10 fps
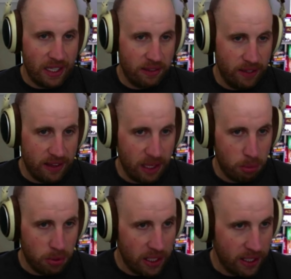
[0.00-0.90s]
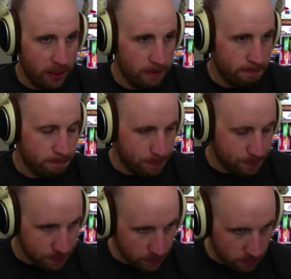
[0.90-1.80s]
activate that plugin,
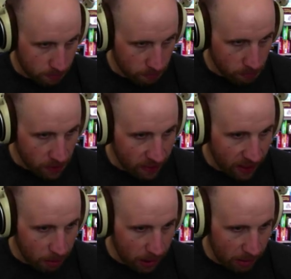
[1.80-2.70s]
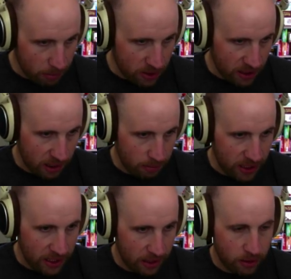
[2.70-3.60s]
then I'll be able to come
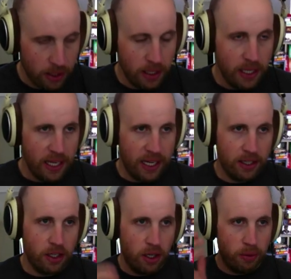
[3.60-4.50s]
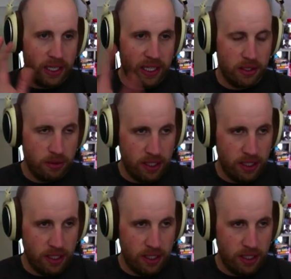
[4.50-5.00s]
in here and go into